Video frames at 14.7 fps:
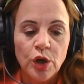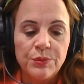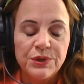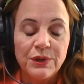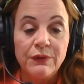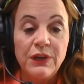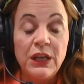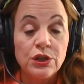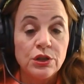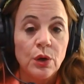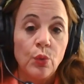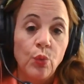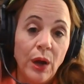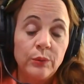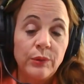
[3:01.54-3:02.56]
of is there
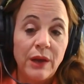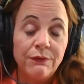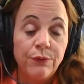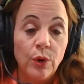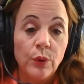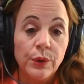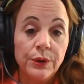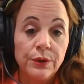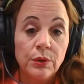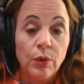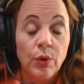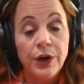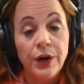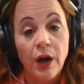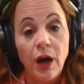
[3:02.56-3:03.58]
one way forward
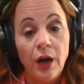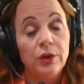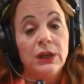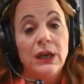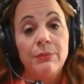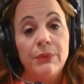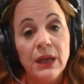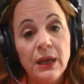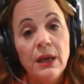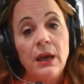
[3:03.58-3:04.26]
or not, or can we